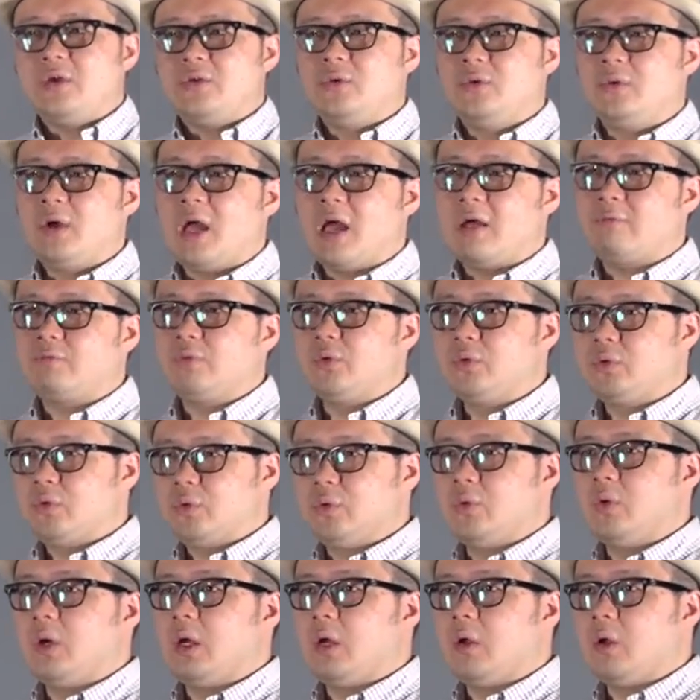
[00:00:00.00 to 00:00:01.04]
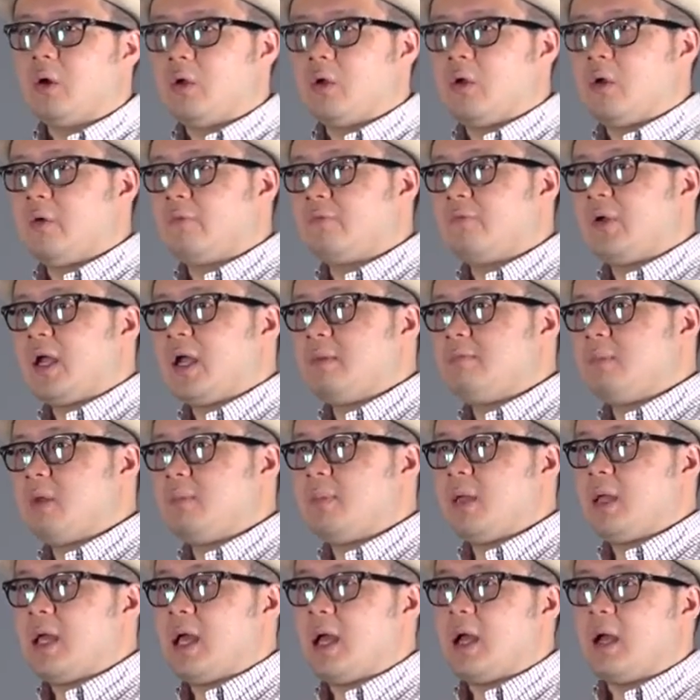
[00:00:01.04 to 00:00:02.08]
you have to do a lot of like
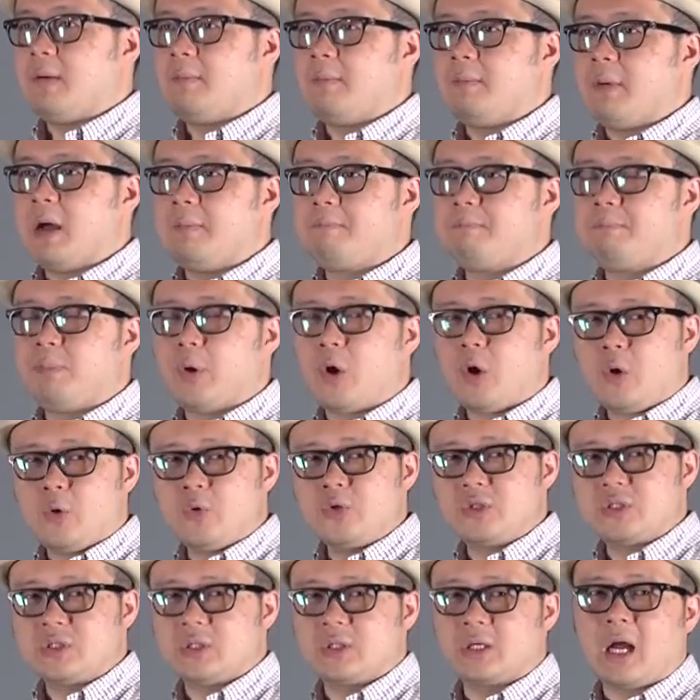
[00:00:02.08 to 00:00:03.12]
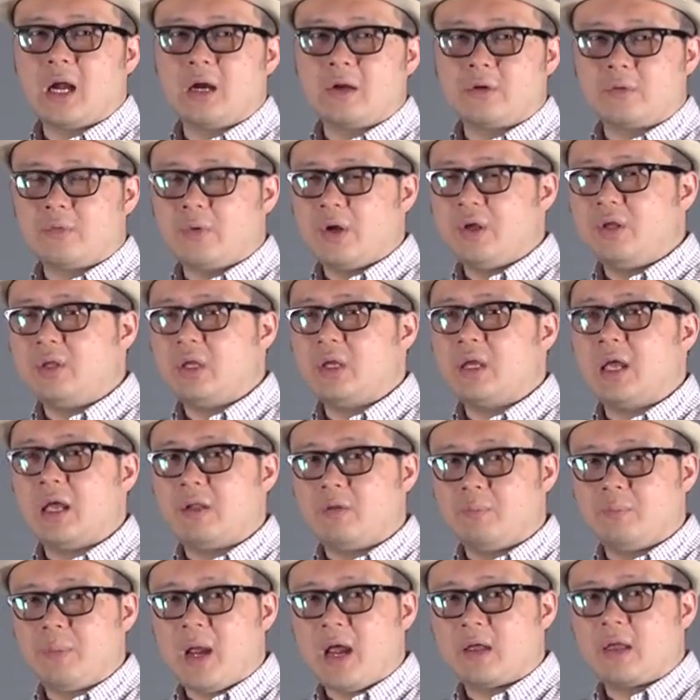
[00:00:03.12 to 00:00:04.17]
maybe a, a post color grading at
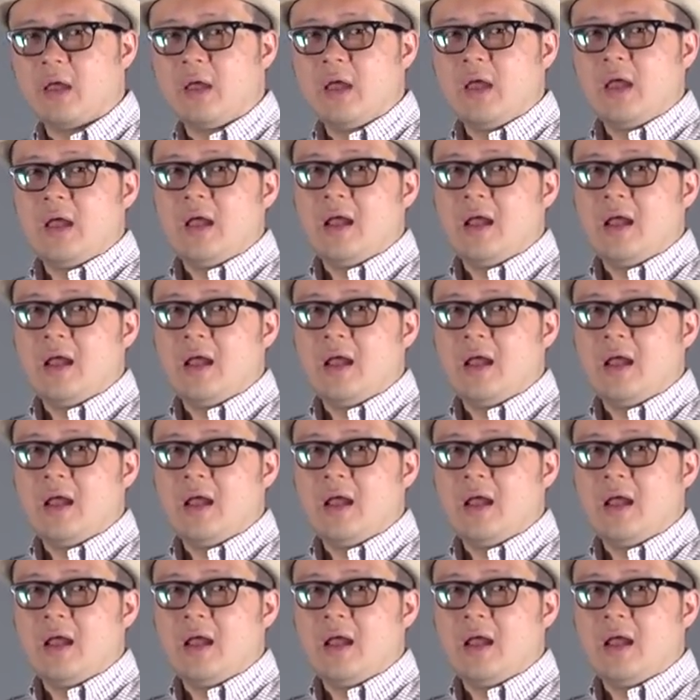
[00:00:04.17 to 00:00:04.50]
the back,